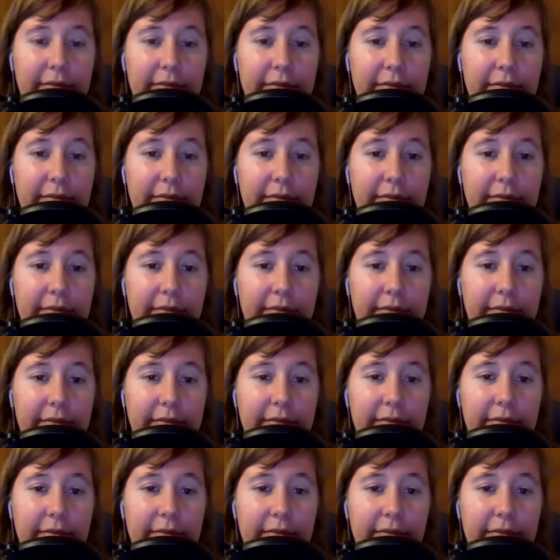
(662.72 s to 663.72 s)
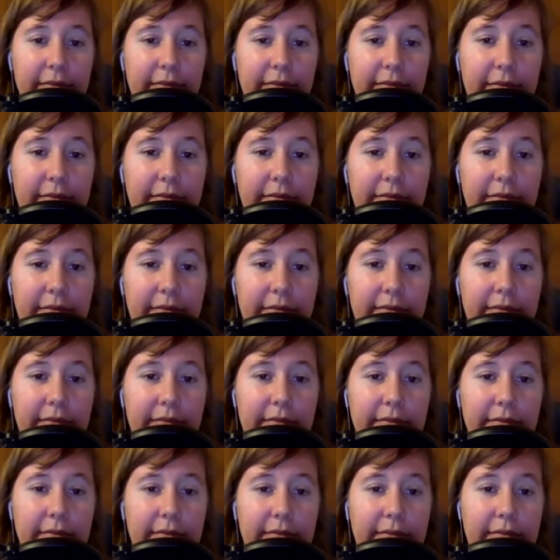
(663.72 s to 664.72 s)

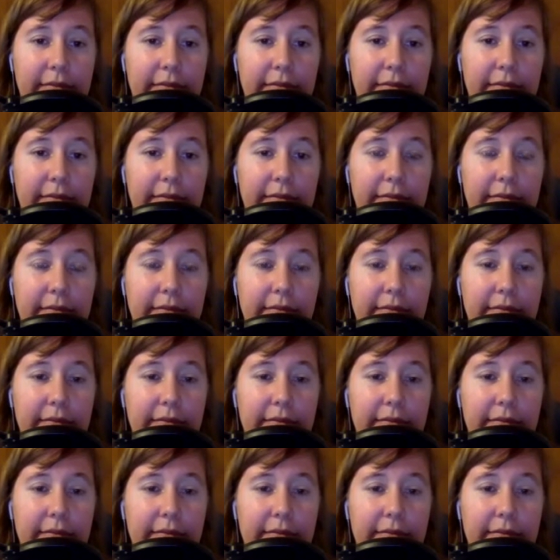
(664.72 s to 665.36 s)
(not speaking)